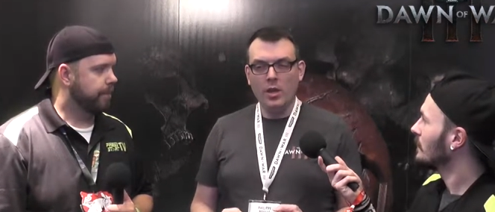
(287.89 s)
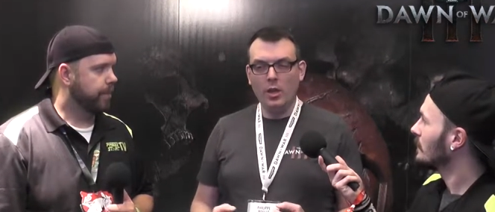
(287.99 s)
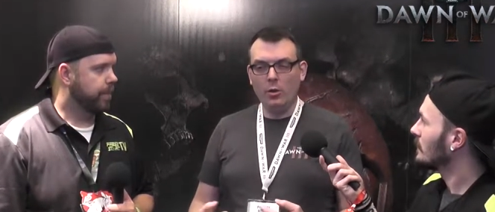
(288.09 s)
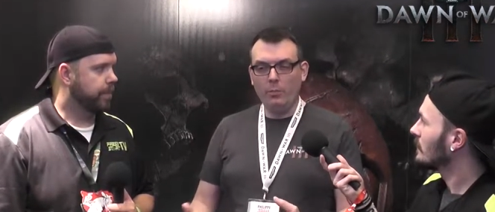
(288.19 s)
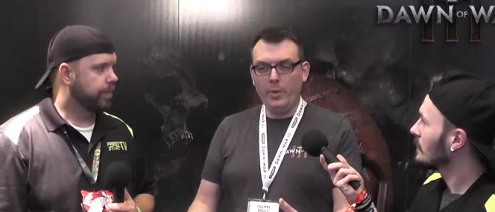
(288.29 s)

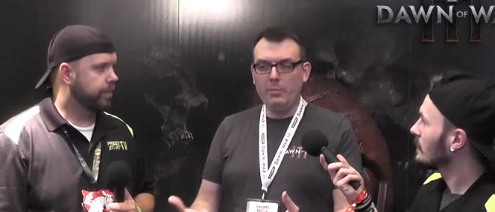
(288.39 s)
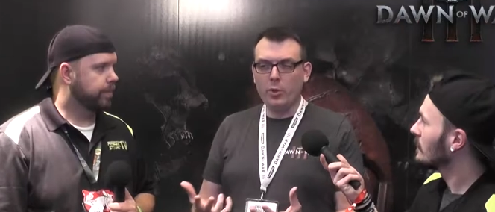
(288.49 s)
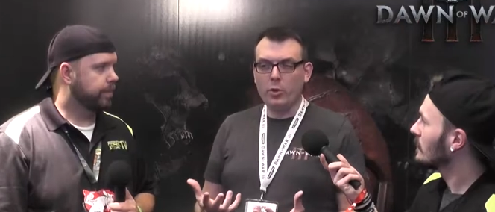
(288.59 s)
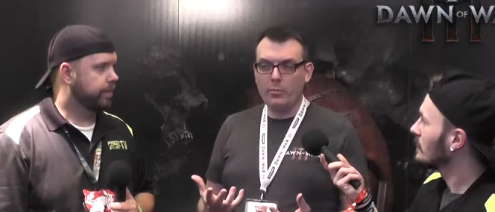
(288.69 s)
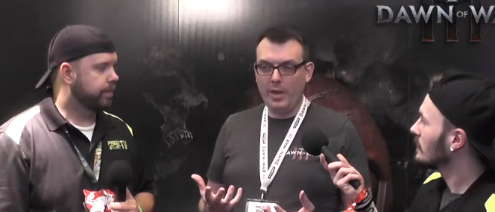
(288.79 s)
Speaker 1: You know,
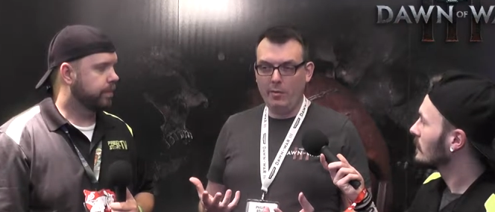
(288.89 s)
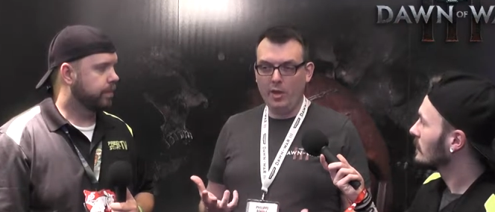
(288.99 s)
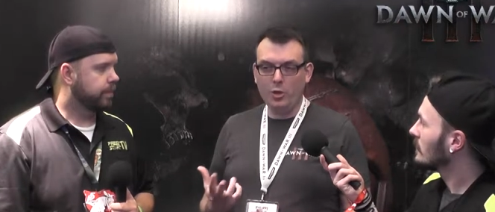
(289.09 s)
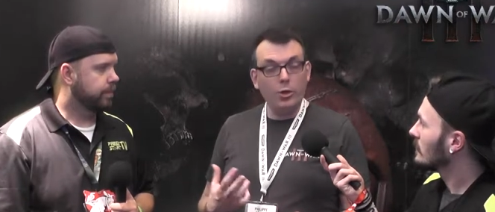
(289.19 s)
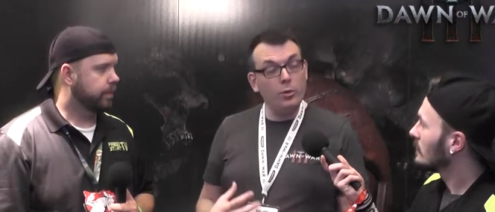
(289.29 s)
people who are
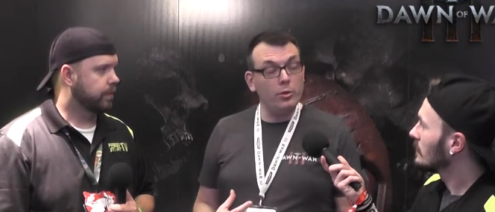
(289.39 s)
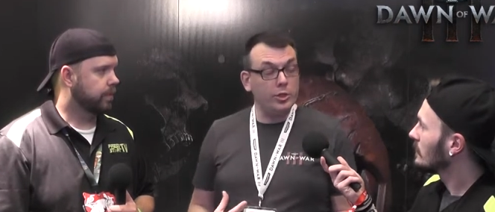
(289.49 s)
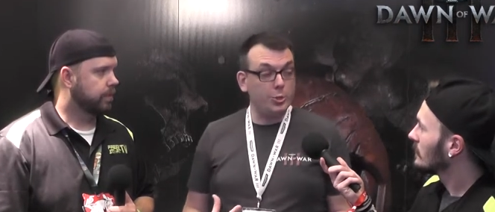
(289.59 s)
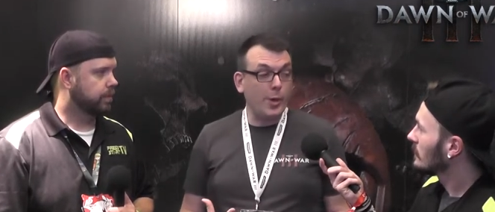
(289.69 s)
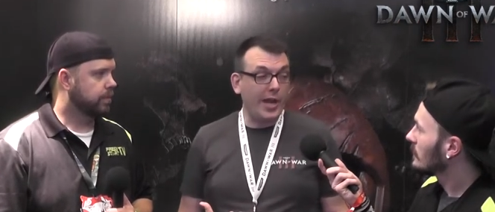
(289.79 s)
maybe new
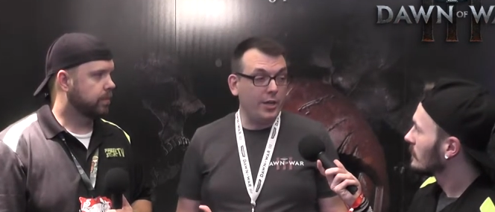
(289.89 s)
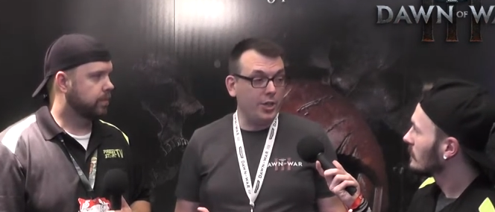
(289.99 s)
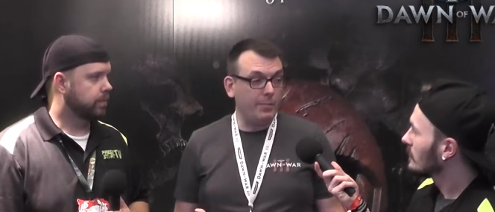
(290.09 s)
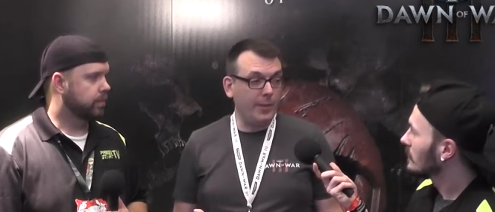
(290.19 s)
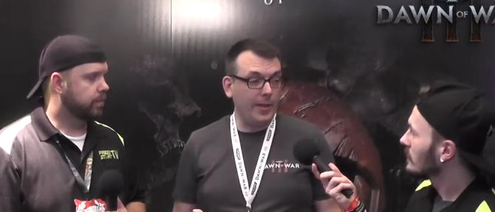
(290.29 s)
to
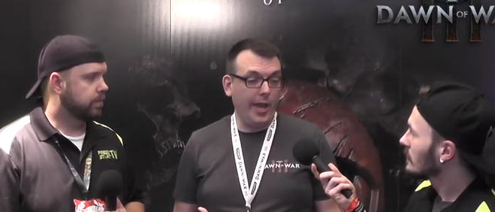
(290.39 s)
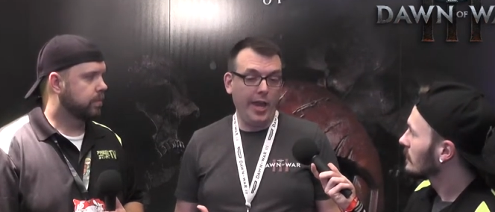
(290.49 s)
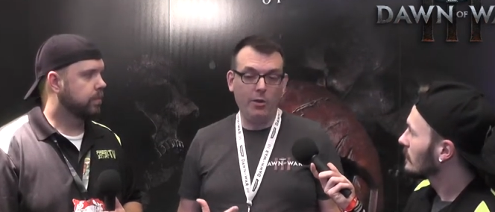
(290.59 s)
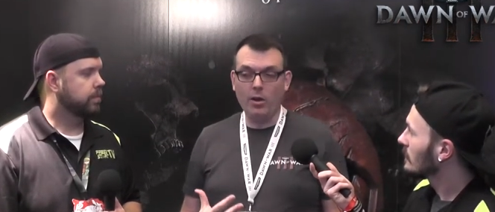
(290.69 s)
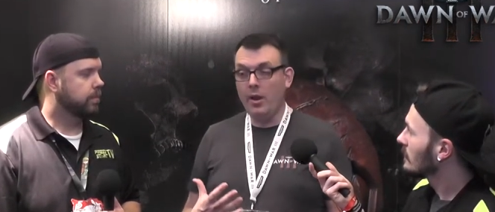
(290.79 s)
strategy
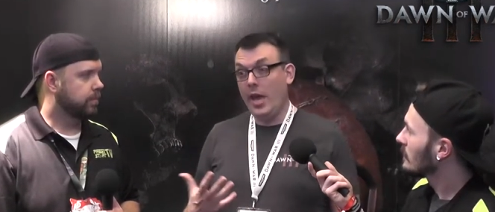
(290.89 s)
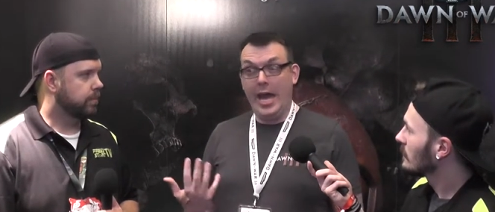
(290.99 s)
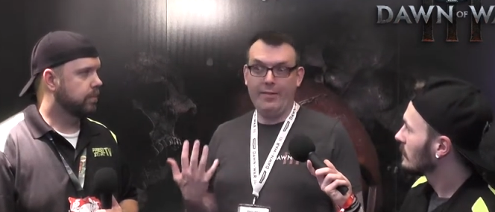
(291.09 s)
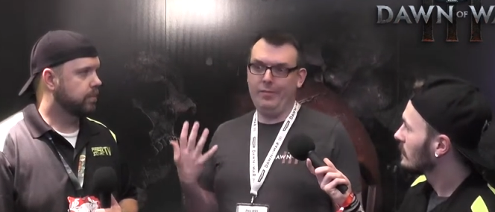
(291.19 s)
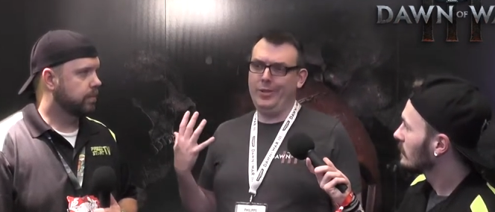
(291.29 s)
play or
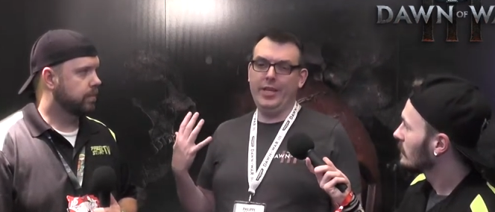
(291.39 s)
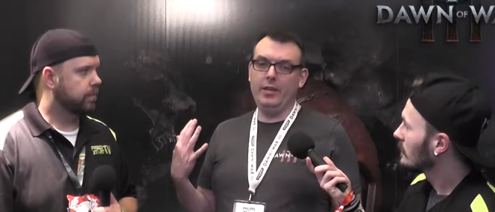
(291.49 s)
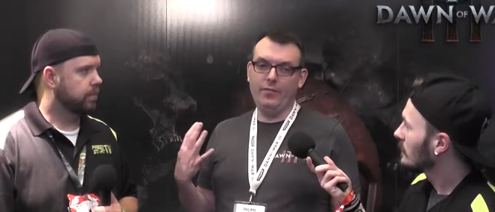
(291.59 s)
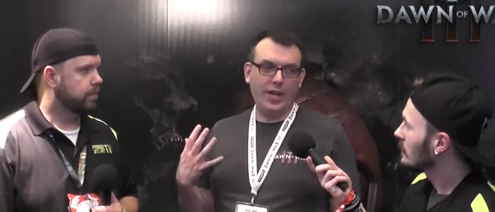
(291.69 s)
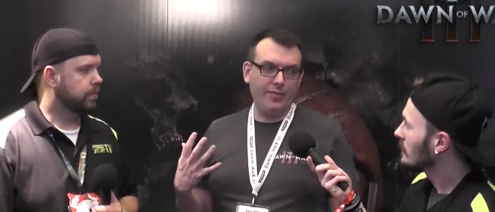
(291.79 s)
haven't
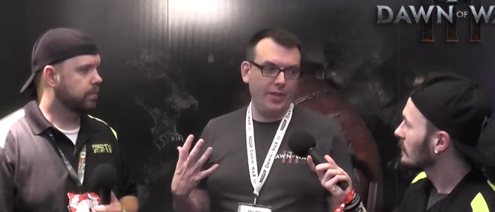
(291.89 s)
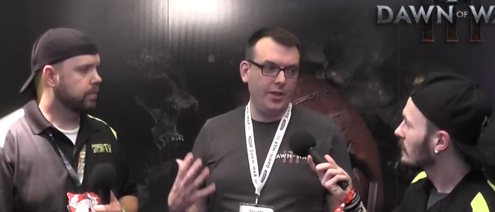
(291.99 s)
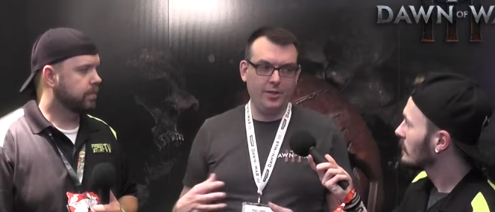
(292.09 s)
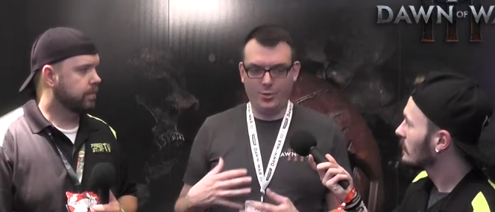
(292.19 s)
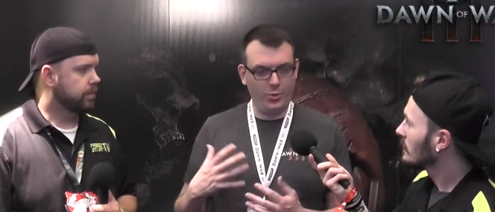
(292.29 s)
played in five
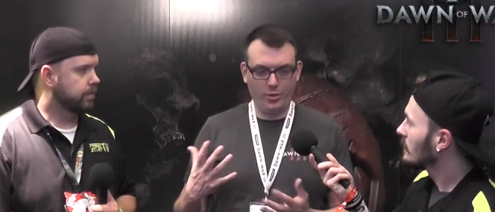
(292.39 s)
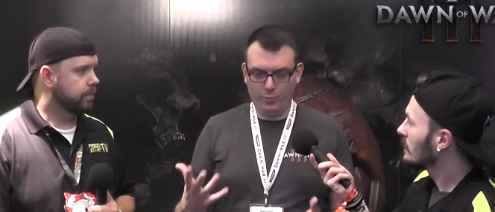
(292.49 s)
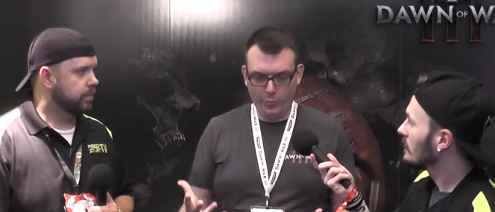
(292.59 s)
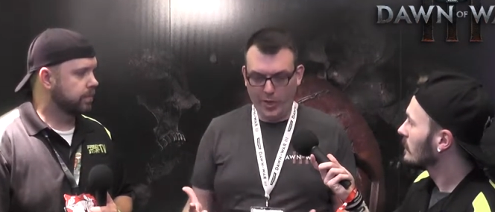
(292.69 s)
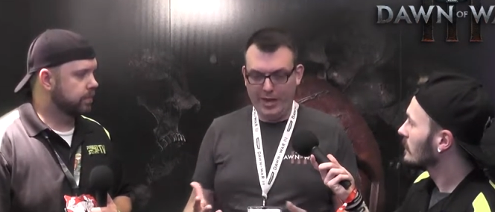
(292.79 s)
years or
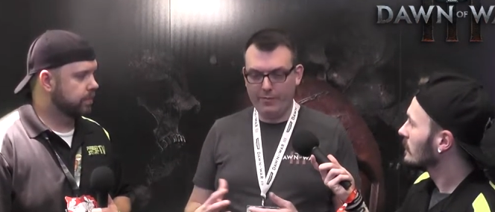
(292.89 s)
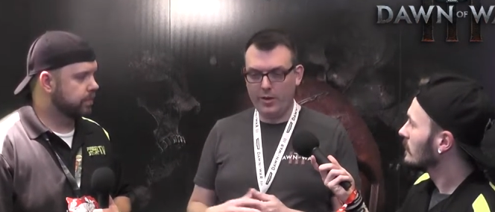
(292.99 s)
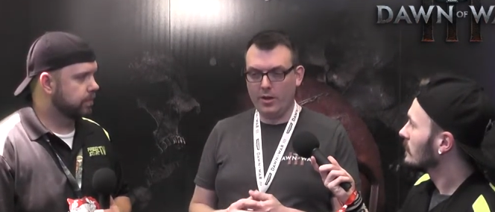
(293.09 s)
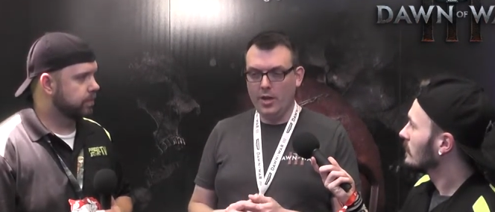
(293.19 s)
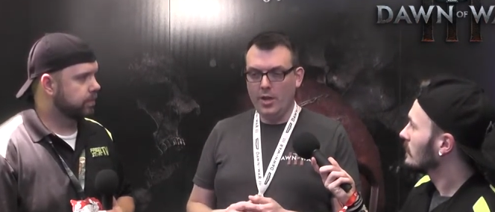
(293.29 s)

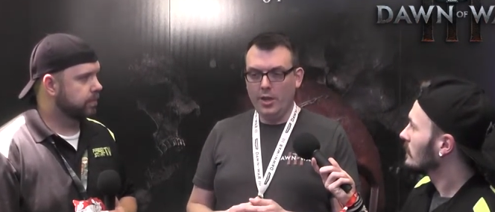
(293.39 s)
whatever.